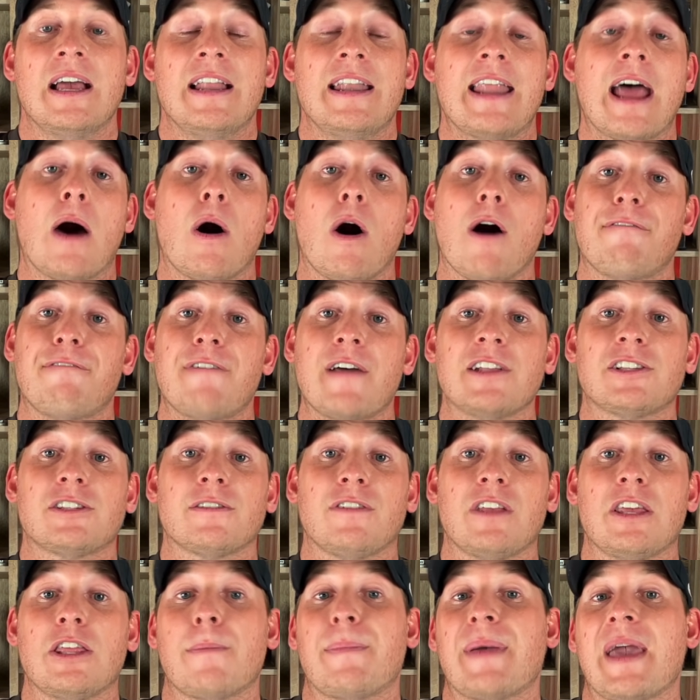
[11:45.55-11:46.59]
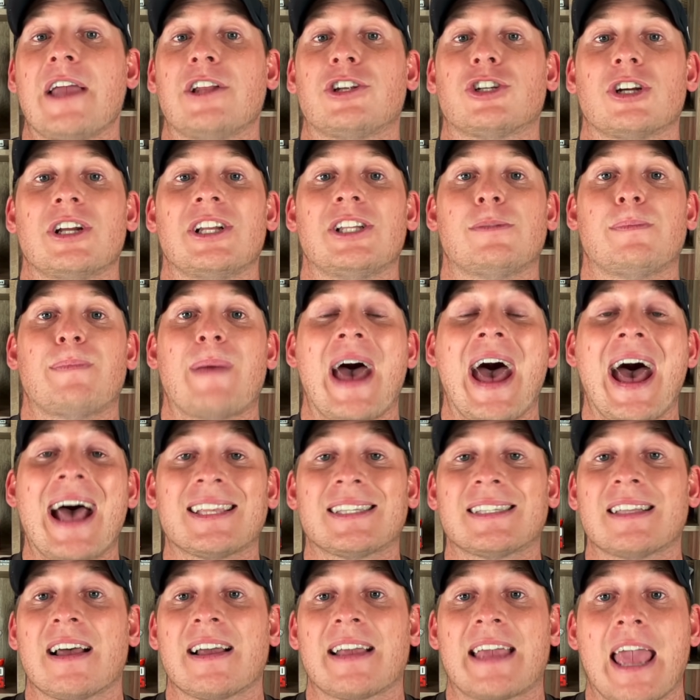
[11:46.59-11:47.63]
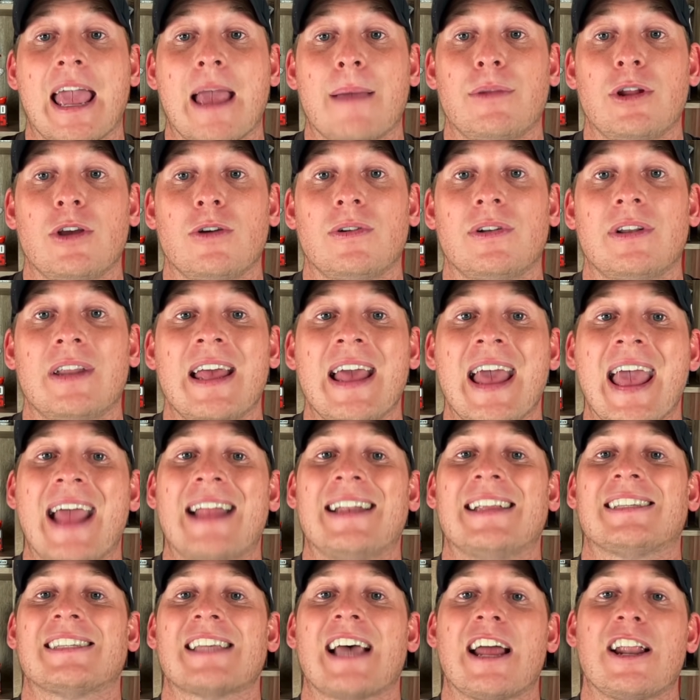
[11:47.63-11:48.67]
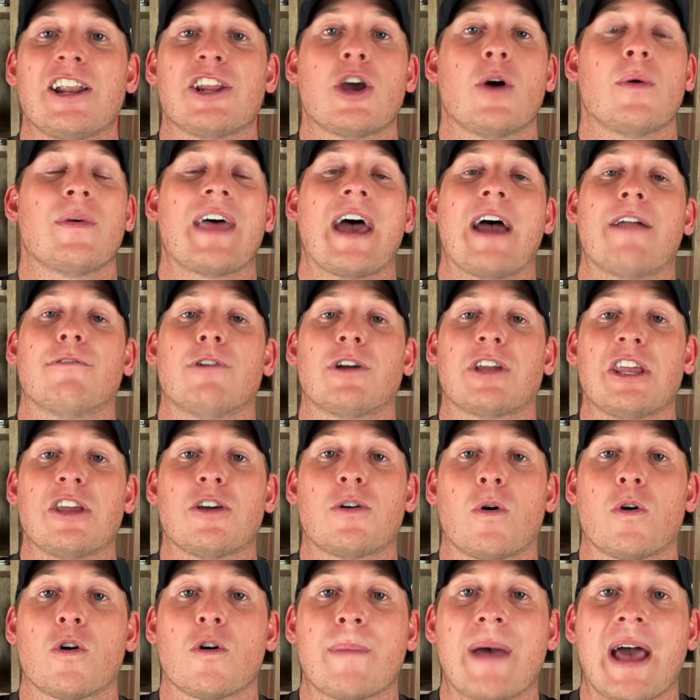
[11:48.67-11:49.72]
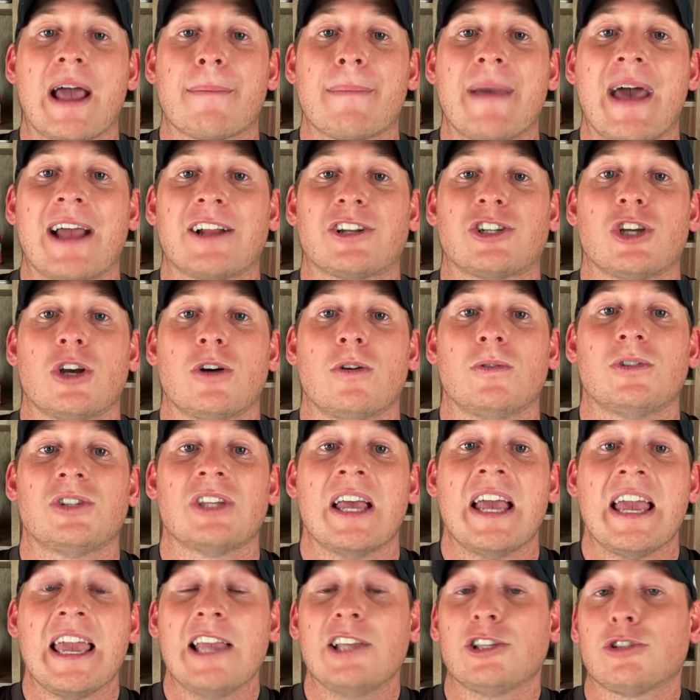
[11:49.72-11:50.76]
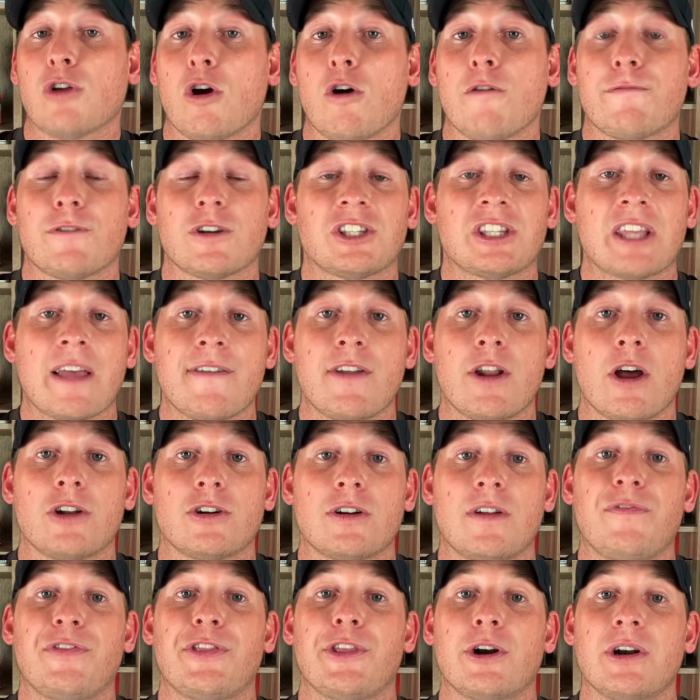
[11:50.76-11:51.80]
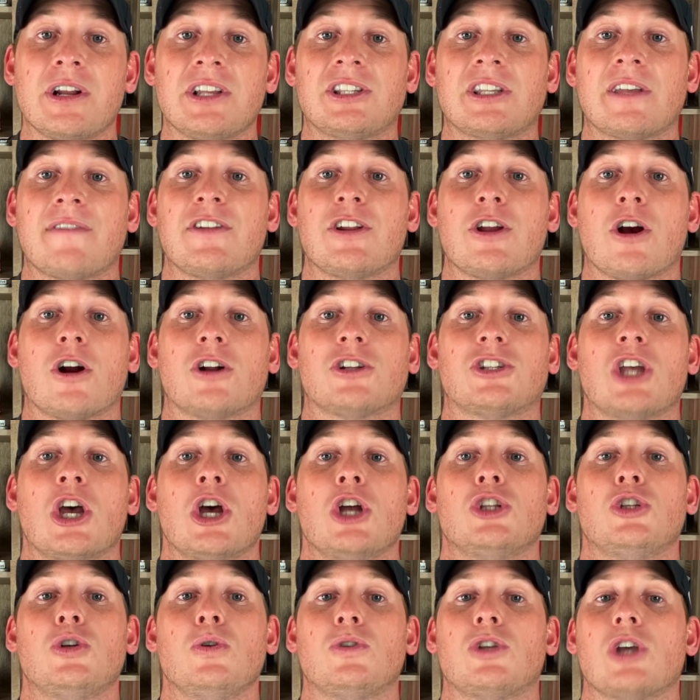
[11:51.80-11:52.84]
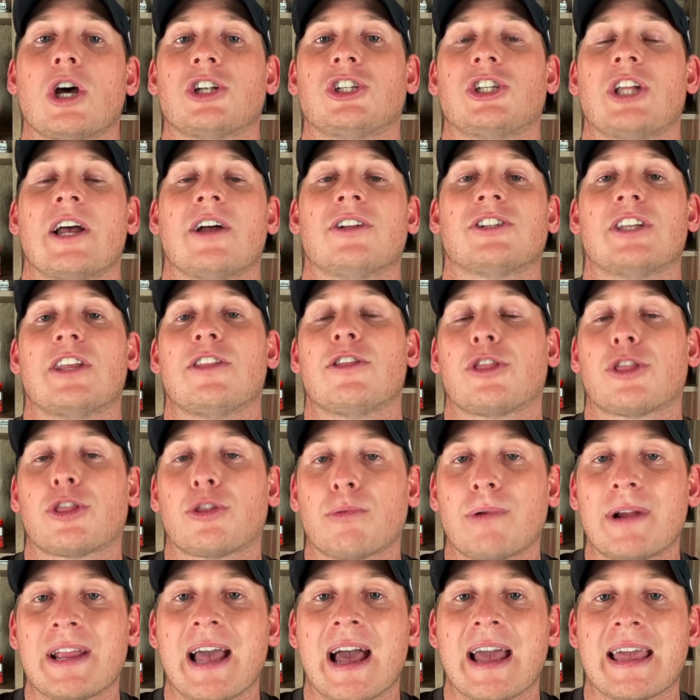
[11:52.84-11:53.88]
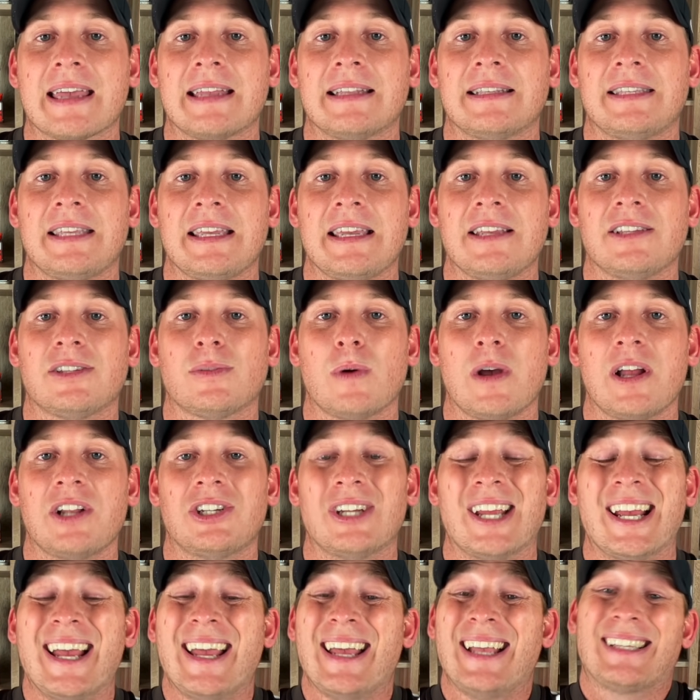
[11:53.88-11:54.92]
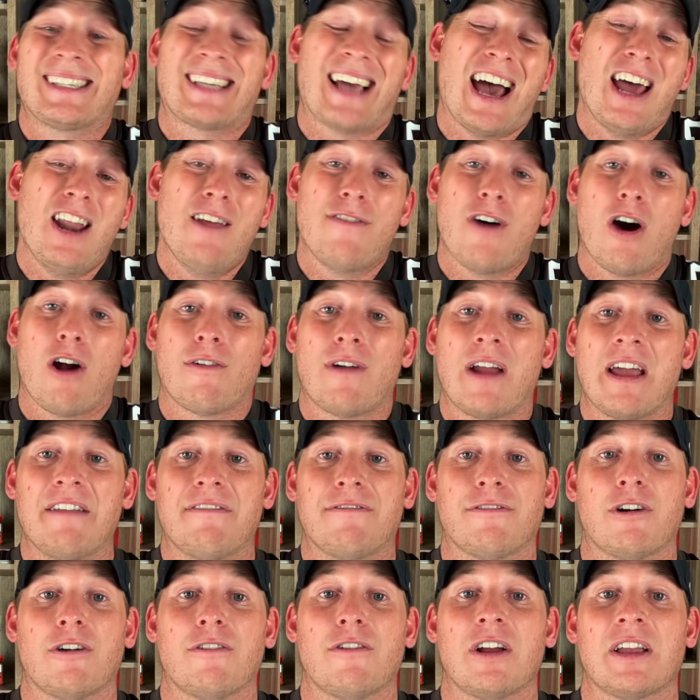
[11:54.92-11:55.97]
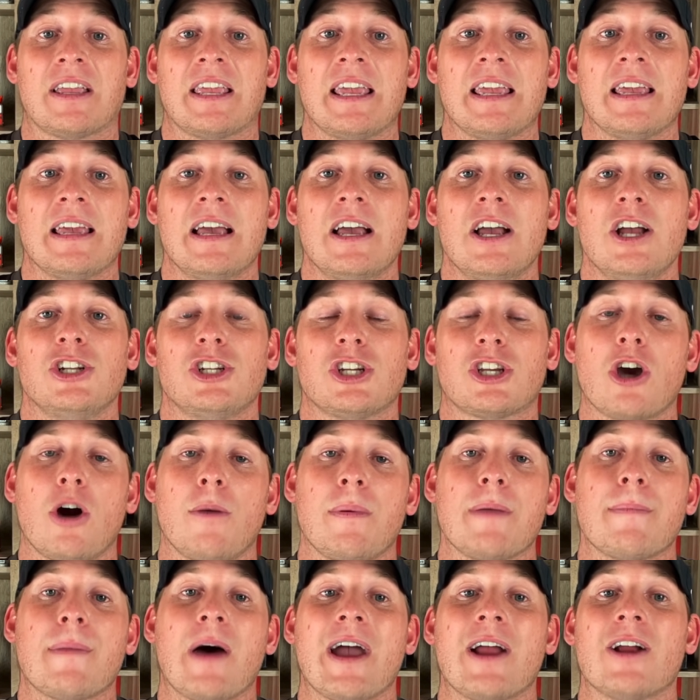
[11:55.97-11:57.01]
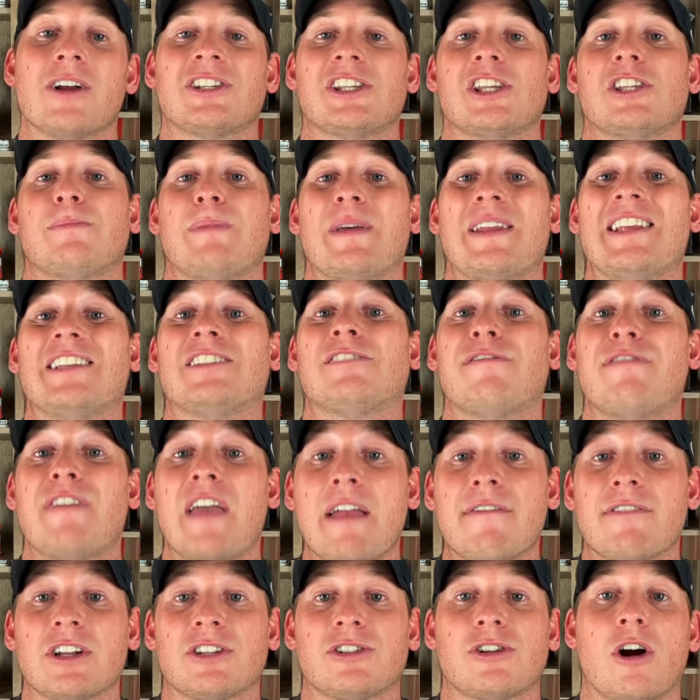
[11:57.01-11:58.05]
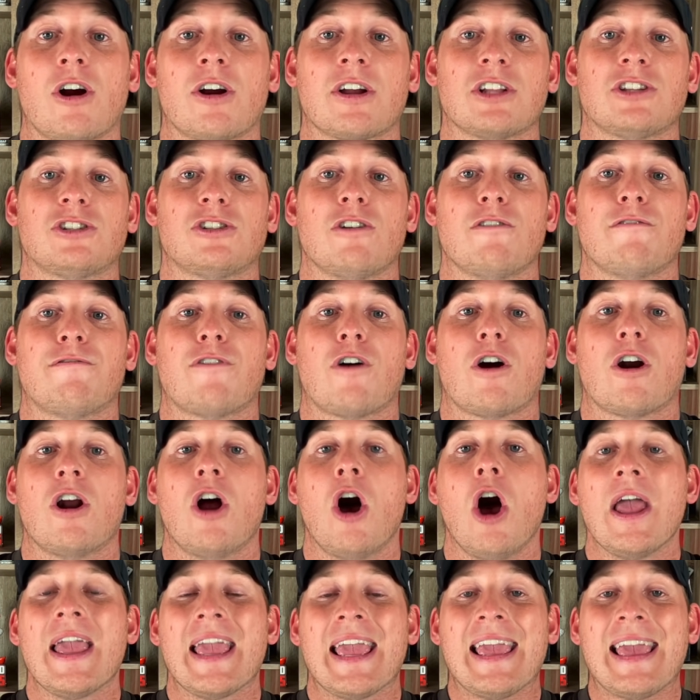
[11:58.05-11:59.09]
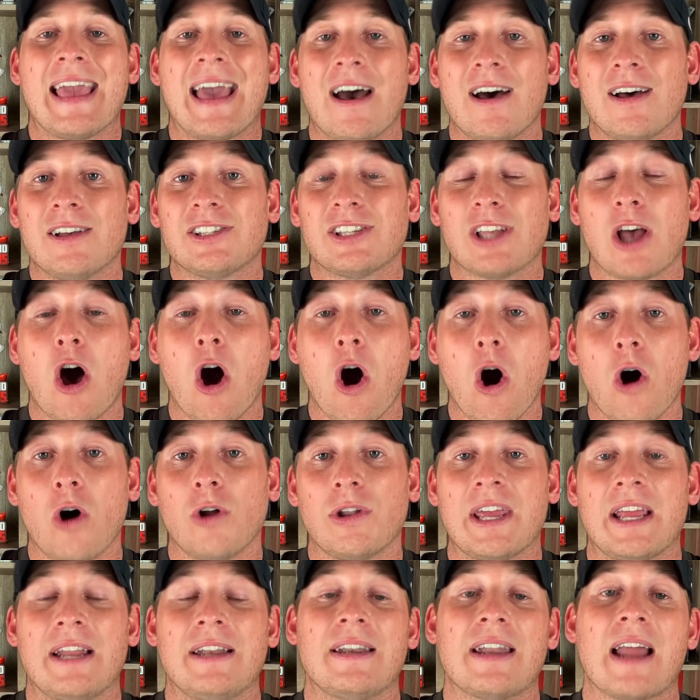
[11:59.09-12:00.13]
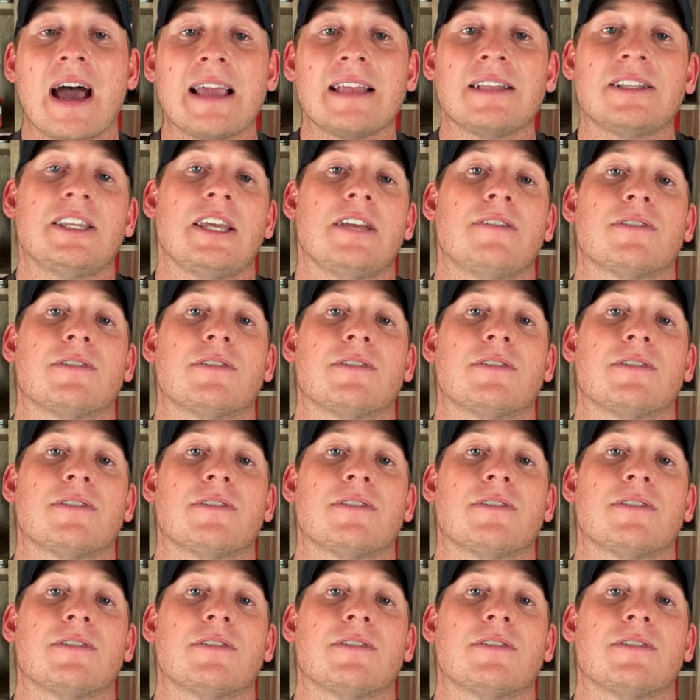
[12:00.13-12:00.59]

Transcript: Now, offensively, the Patriots passed on Cam Newton and decided to go with that rookie quarterback, Mac Jones. He's thrown for 737 yards, two touchdowns, and three INTs, which is kind of all right for a rookie. Jakobi Meyers has been his favorite target so far. He has hauled in 19